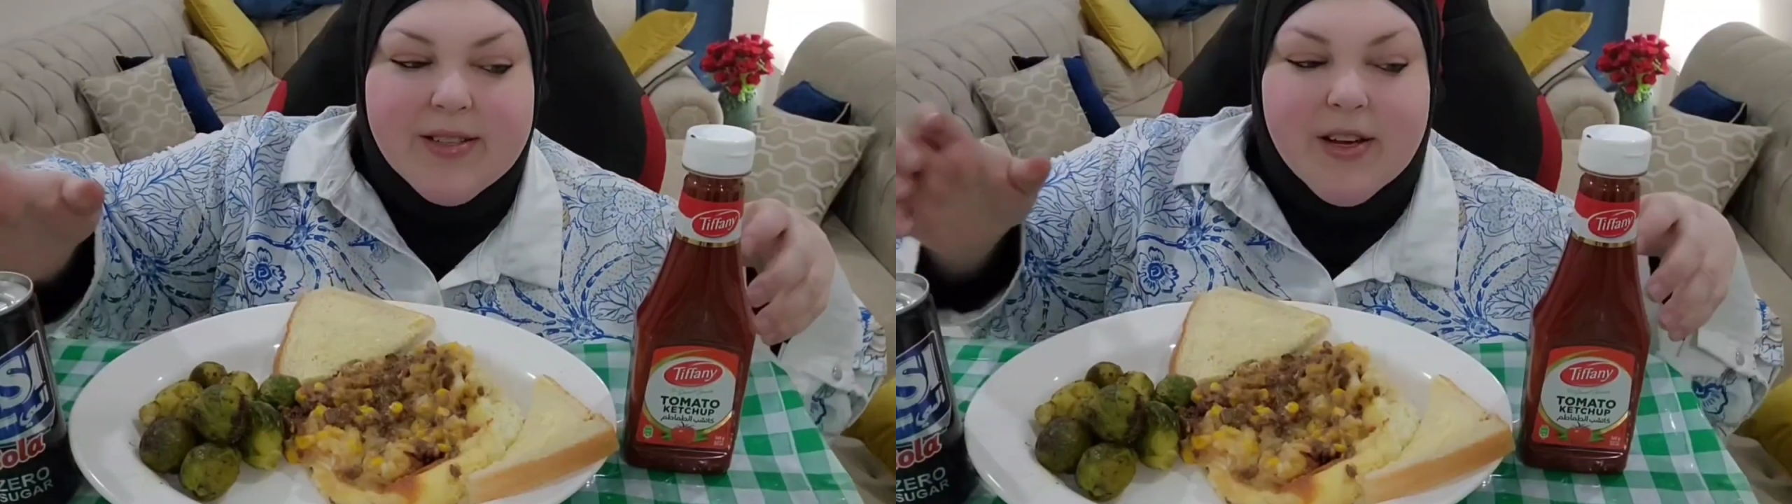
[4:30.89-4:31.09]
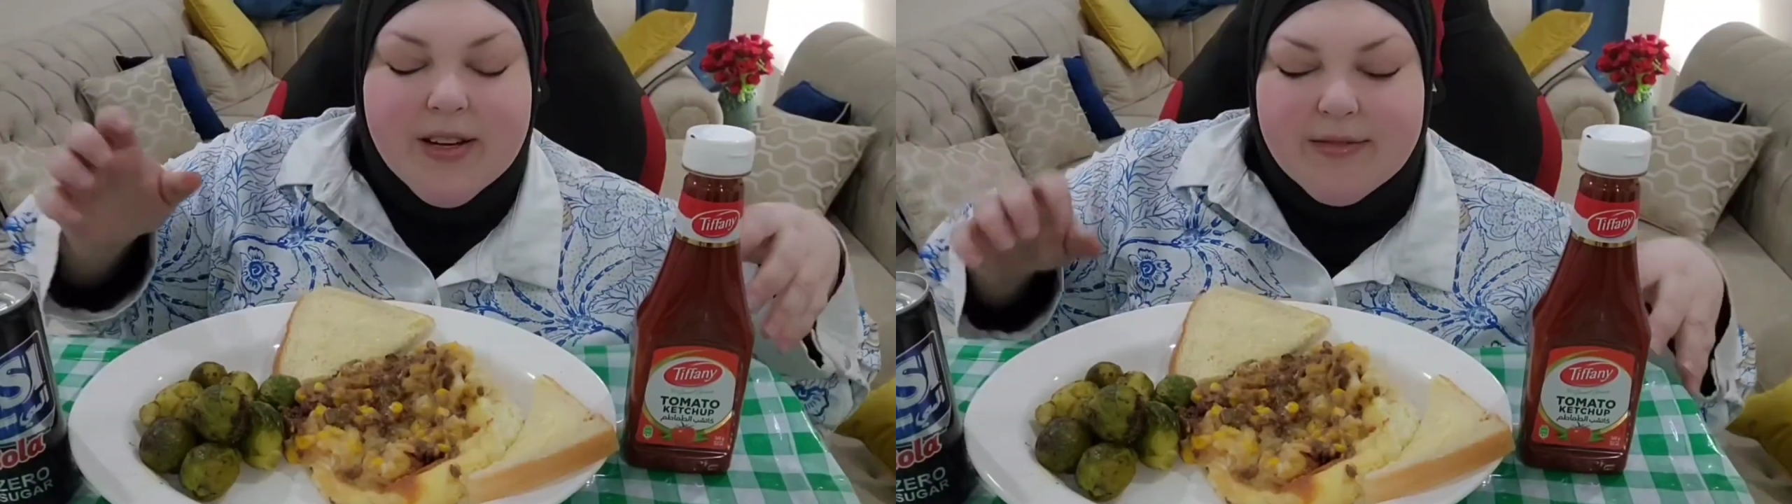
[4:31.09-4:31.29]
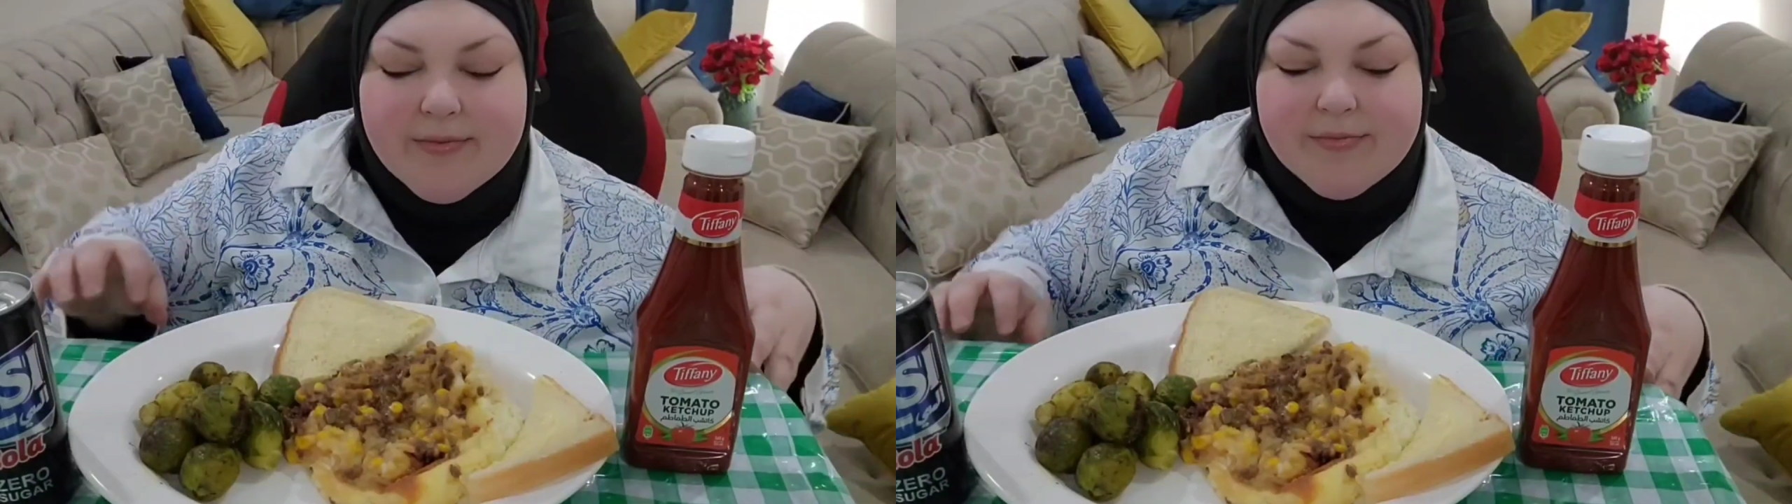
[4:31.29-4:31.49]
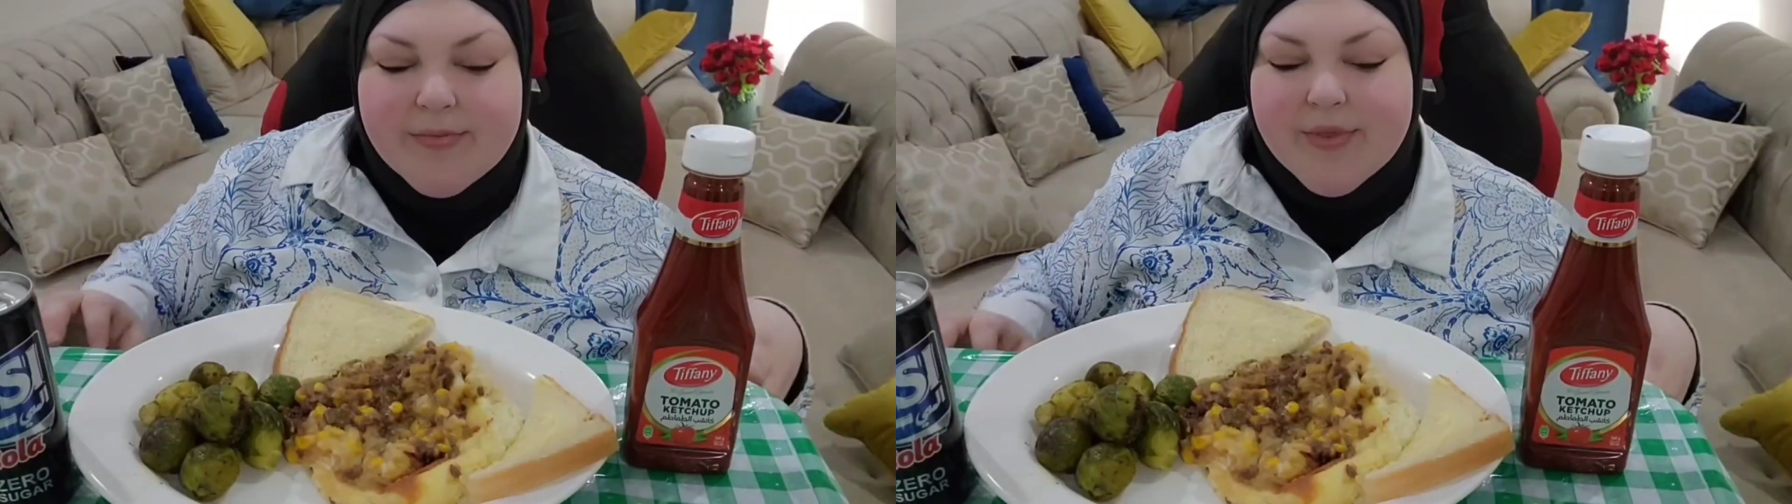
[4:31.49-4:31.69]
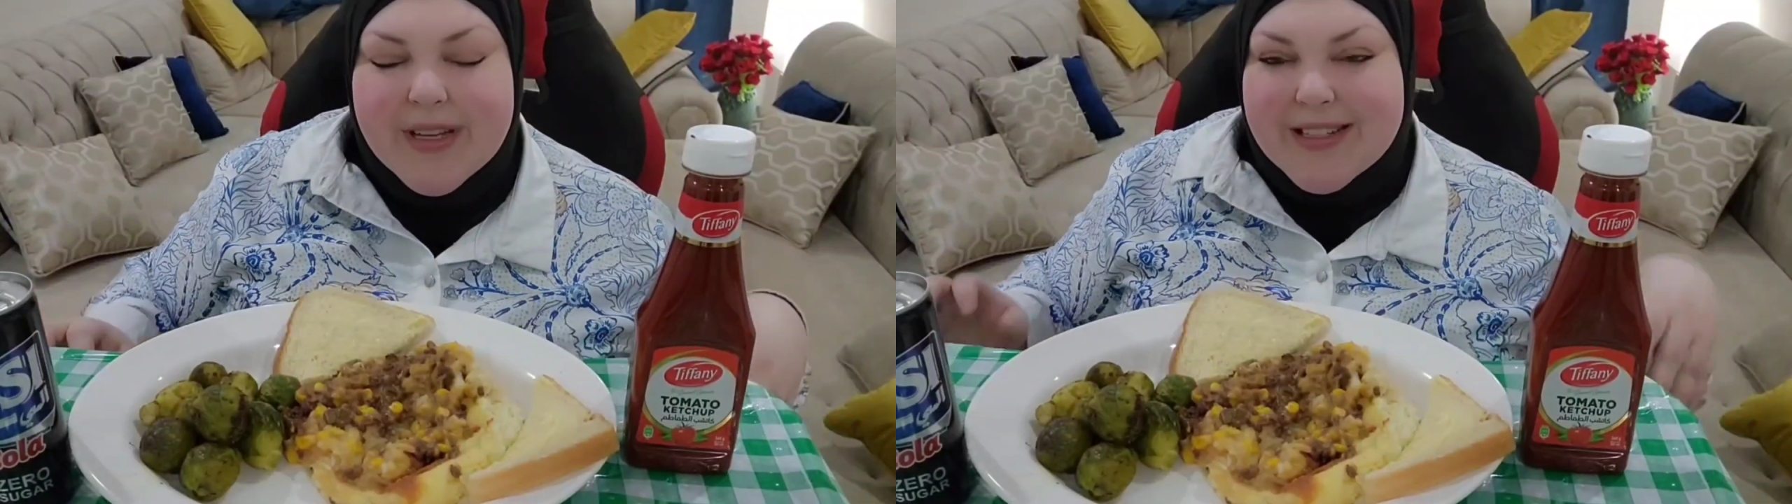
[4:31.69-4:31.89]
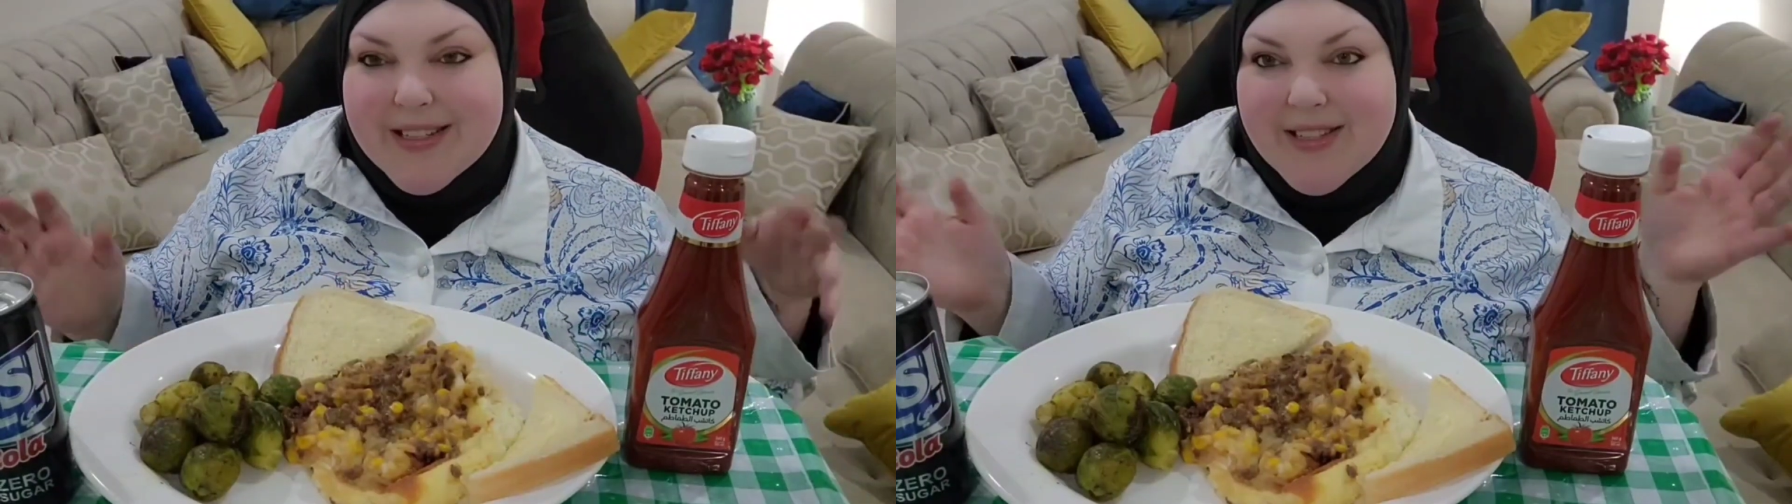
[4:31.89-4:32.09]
So it's